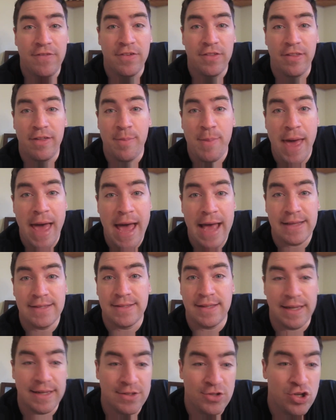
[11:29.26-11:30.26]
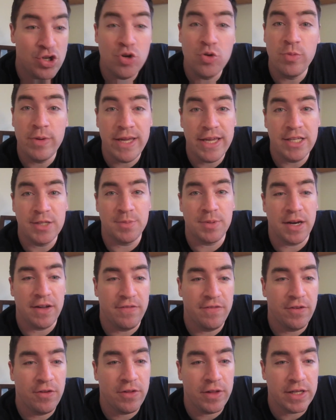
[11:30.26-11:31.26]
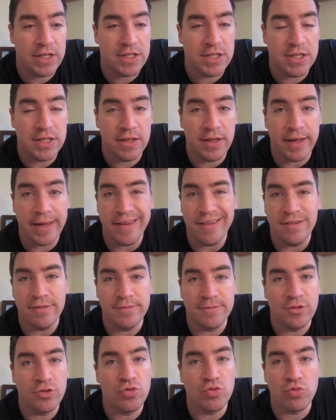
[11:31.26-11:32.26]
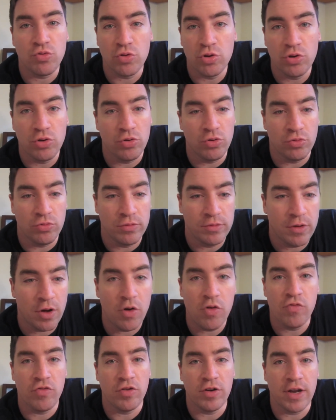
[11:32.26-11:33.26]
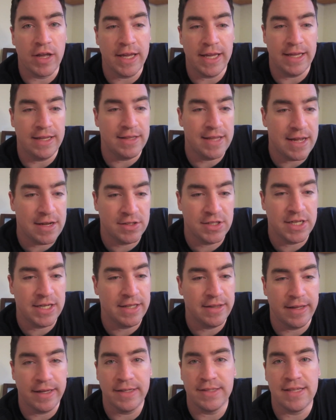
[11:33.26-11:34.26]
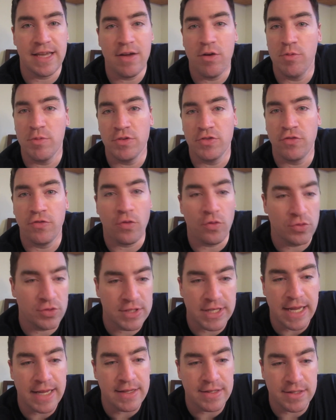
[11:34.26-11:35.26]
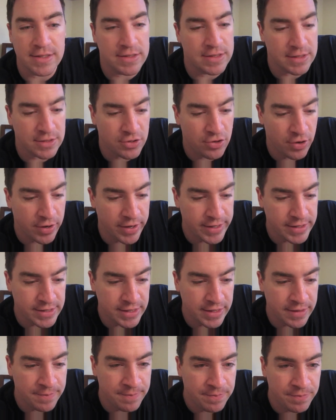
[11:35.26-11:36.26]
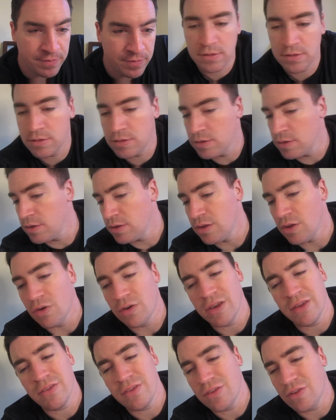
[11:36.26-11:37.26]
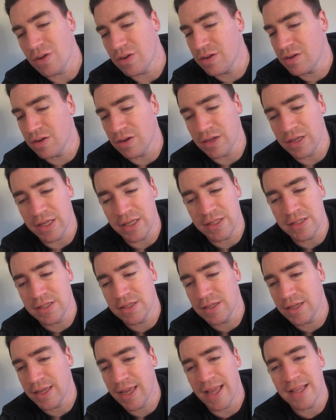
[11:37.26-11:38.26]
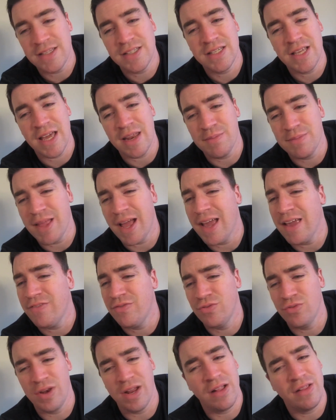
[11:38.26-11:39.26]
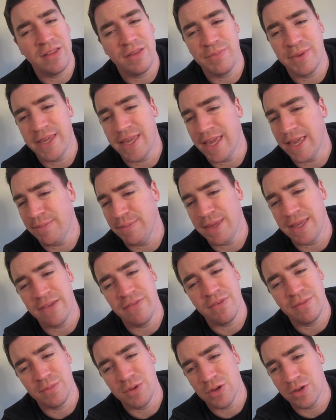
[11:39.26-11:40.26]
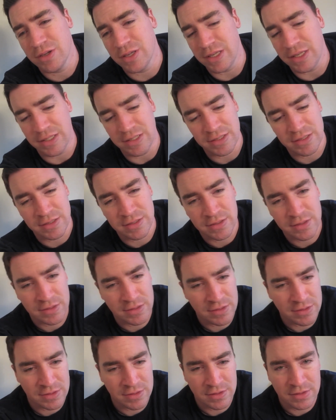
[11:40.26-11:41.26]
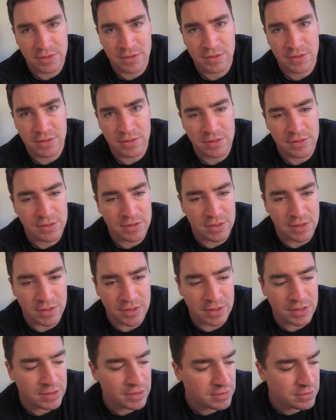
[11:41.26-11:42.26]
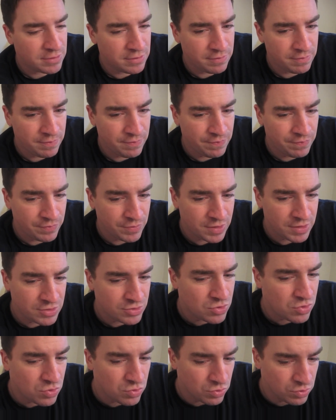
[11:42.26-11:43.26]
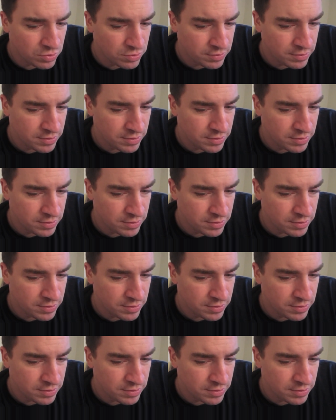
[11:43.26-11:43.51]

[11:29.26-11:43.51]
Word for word: for the past like two weeks, but I feel like she like grew overnight and now she can like say almost full sentences. It's crazy. Don't give the dog cookies. I just got him diet food, Ellie. We can't be giving him cookies. Alright? It's cool.